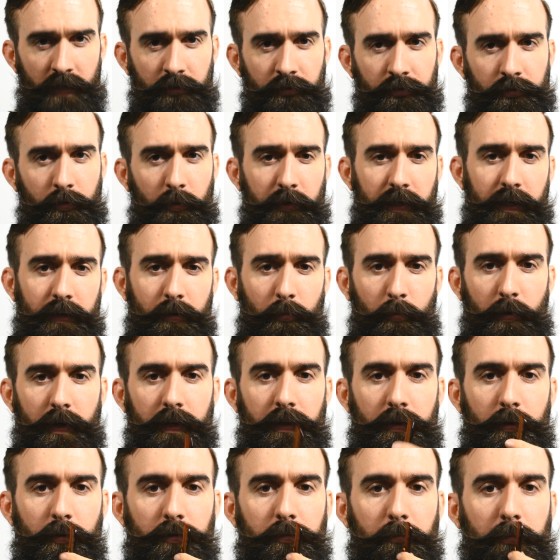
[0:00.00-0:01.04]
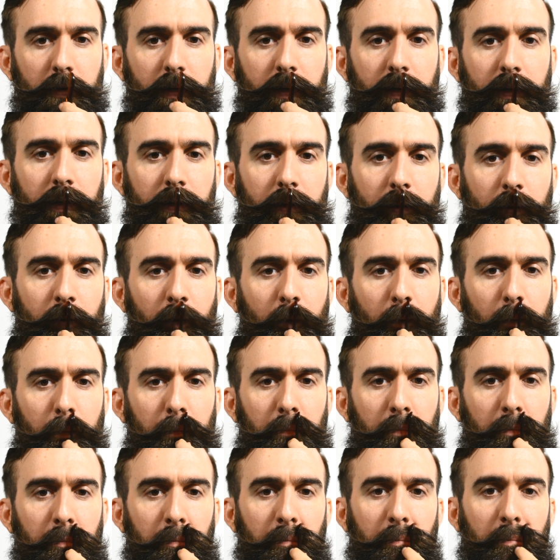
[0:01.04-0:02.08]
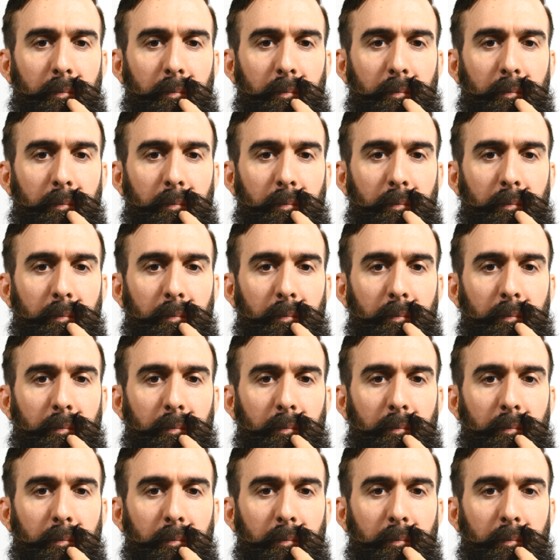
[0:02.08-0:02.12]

So again, I want to use my comb.